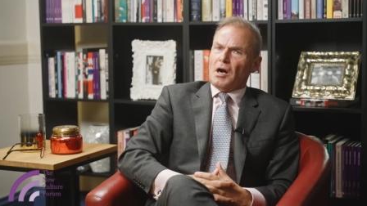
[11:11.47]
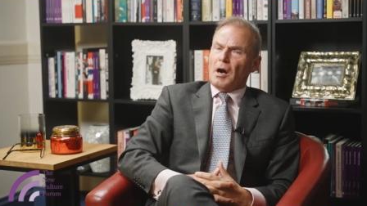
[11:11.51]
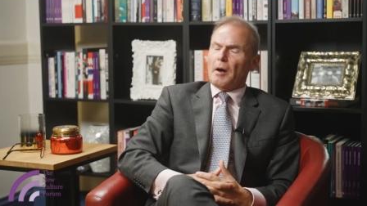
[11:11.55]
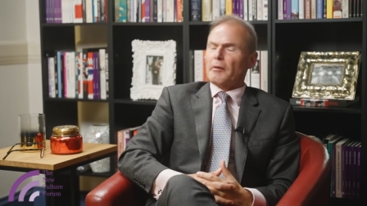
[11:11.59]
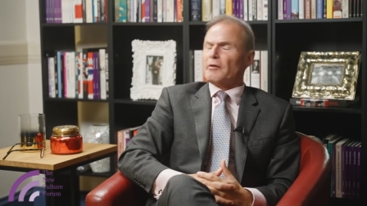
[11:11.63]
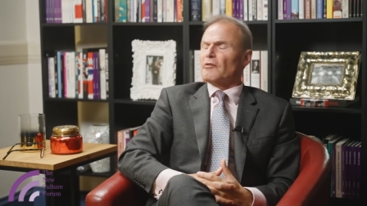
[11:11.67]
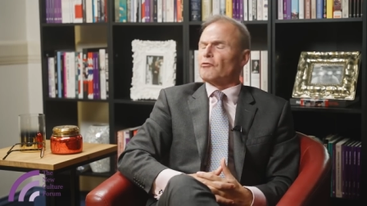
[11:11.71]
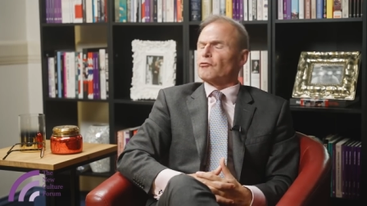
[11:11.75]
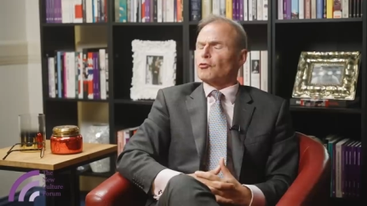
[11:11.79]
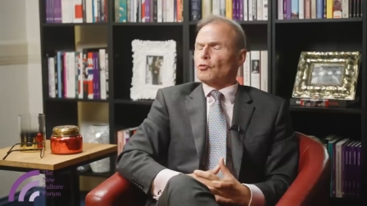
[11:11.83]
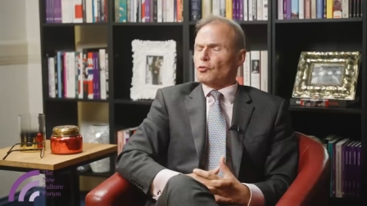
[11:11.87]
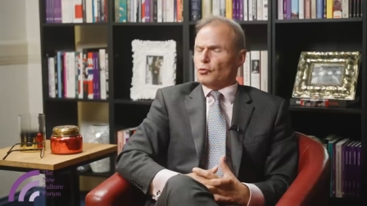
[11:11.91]
I
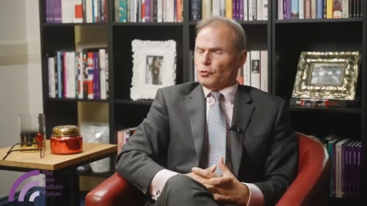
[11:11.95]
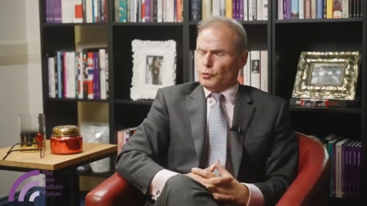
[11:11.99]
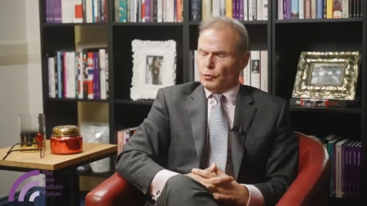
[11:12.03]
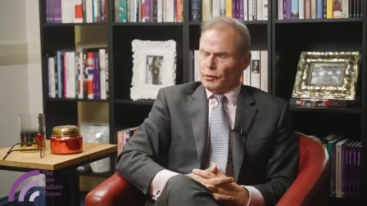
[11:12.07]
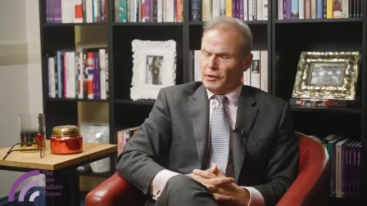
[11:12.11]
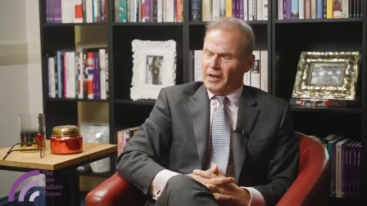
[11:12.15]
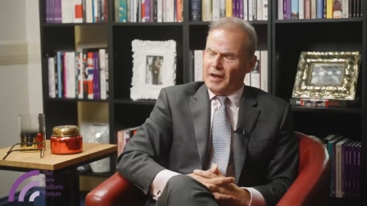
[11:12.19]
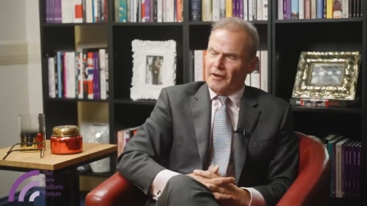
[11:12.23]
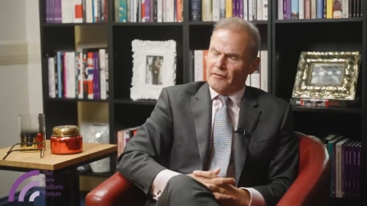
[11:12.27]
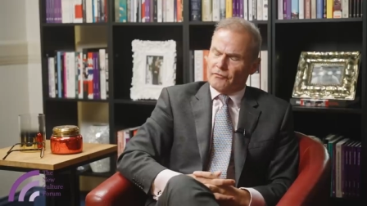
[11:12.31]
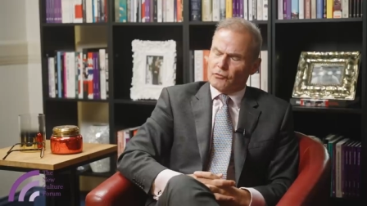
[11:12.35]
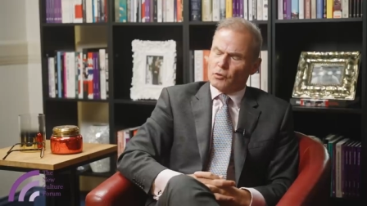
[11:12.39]
would have thought you
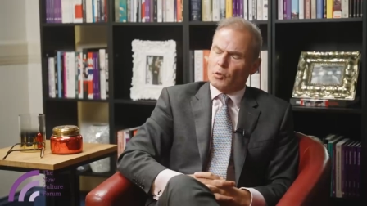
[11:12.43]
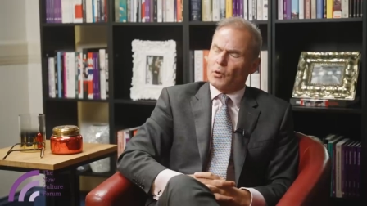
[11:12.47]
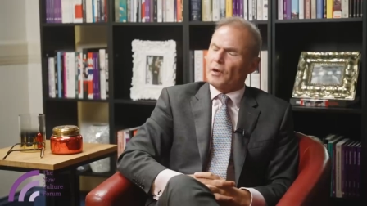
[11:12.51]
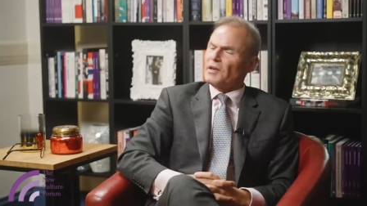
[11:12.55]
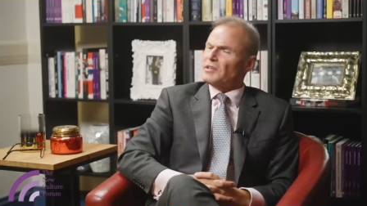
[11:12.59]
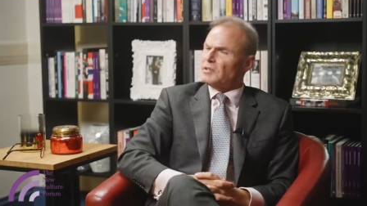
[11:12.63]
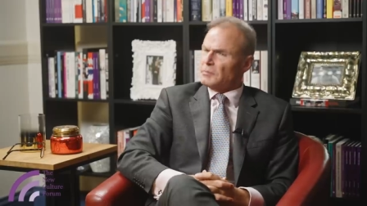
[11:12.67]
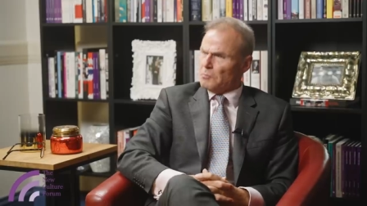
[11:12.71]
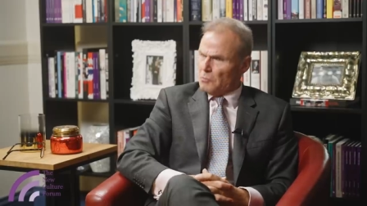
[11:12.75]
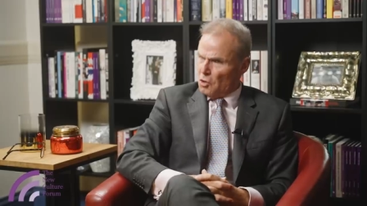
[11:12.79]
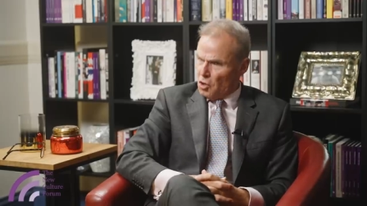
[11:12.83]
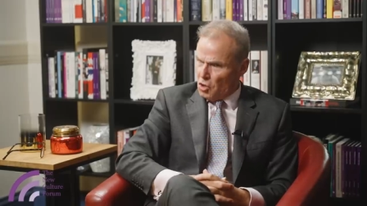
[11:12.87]
would have
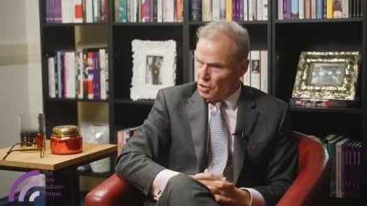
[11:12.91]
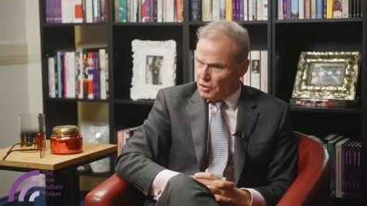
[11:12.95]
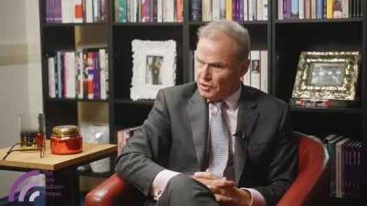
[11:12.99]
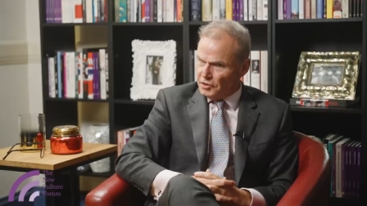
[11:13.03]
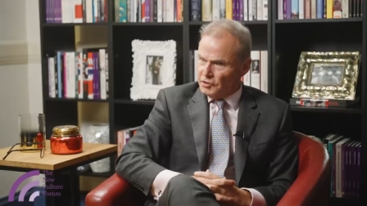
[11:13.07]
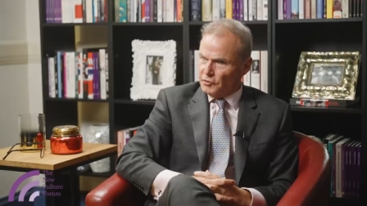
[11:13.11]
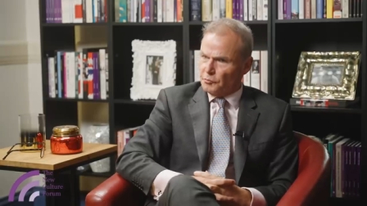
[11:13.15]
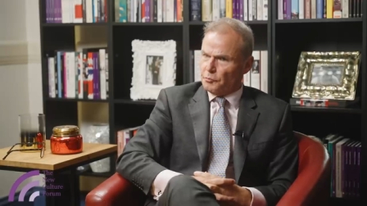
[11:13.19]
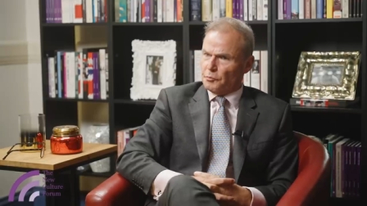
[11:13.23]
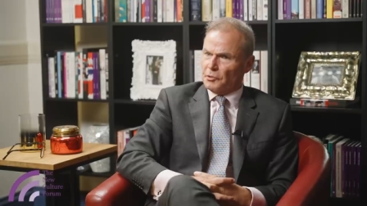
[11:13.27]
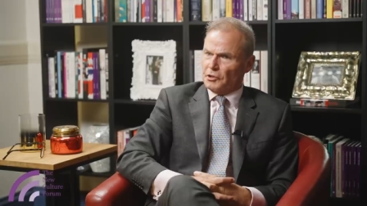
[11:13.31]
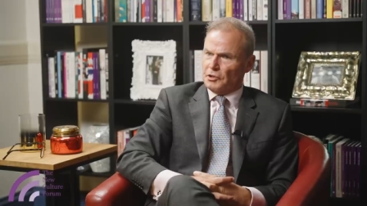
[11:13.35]
quite a
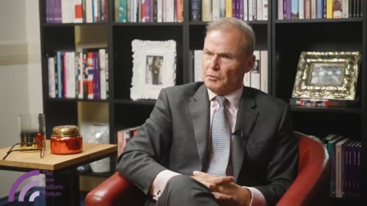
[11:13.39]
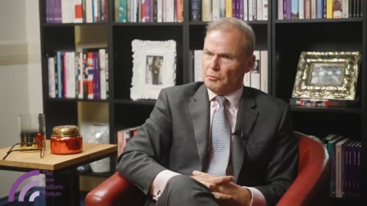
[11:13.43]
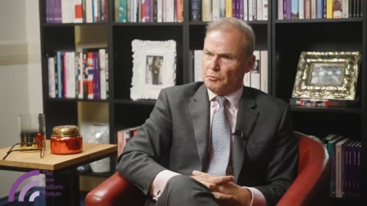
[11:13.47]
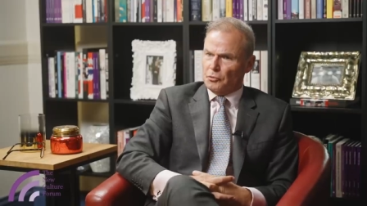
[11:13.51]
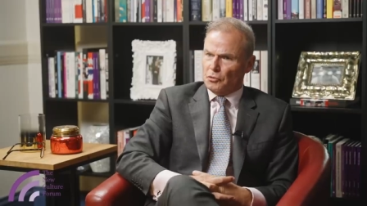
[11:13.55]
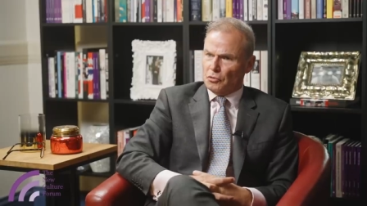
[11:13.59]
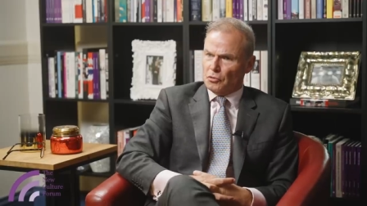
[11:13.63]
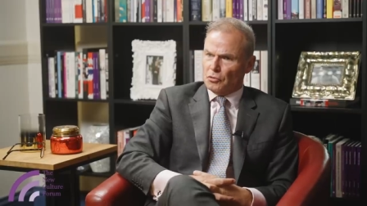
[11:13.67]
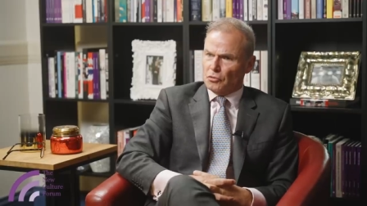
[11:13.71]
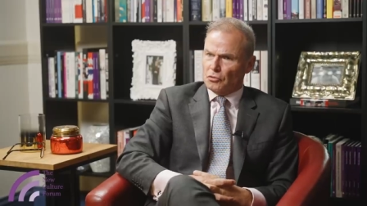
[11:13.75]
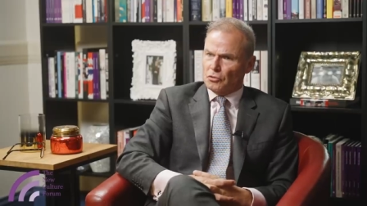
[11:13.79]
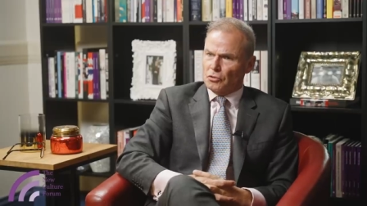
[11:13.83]
market of
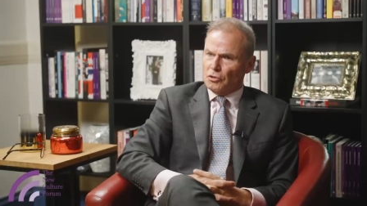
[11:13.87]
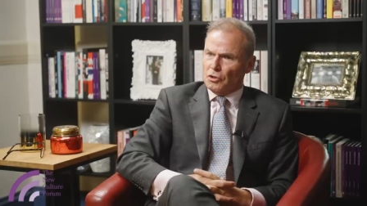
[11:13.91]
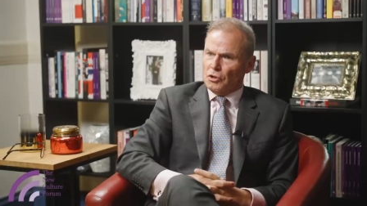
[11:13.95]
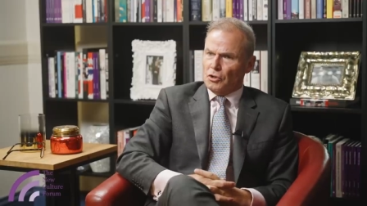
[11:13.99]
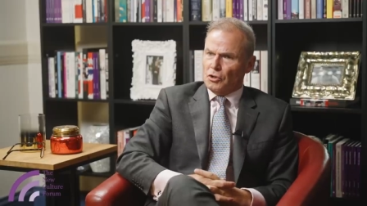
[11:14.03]
people